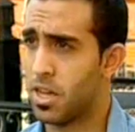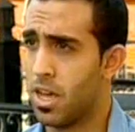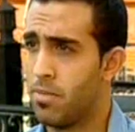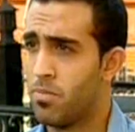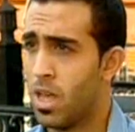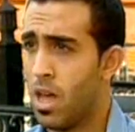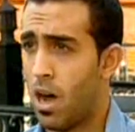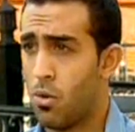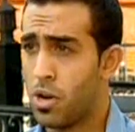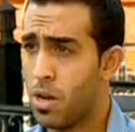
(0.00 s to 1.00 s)
Okay,
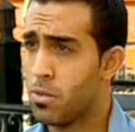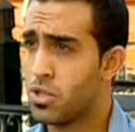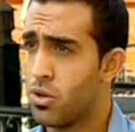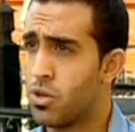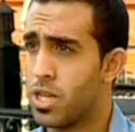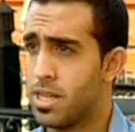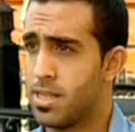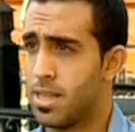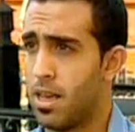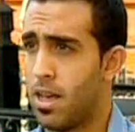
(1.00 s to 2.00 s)
our input source
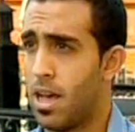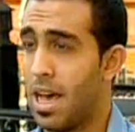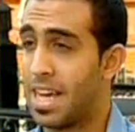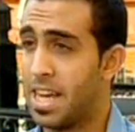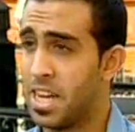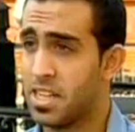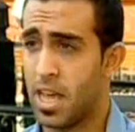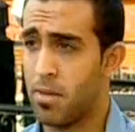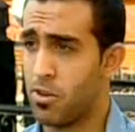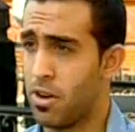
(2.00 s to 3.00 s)
is a Kinect
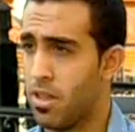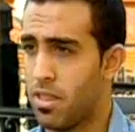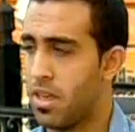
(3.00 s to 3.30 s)
camera,